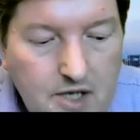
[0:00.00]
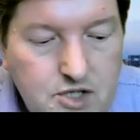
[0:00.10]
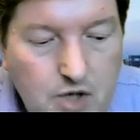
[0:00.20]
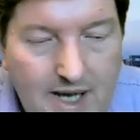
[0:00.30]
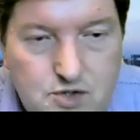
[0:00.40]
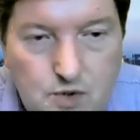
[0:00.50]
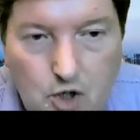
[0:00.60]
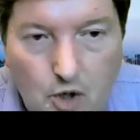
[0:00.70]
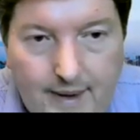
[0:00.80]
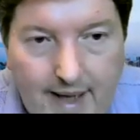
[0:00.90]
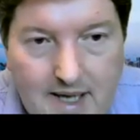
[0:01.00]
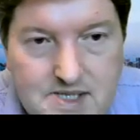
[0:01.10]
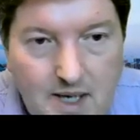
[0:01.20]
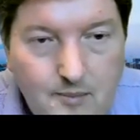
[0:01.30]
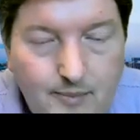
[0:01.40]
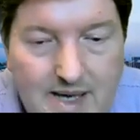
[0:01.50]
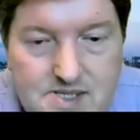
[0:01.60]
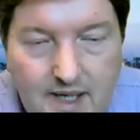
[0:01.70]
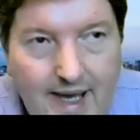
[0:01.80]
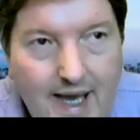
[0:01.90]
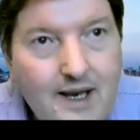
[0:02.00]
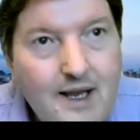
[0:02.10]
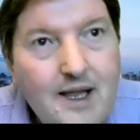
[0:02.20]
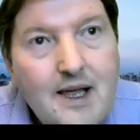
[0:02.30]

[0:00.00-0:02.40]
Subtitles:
I try to accommodate it best I can.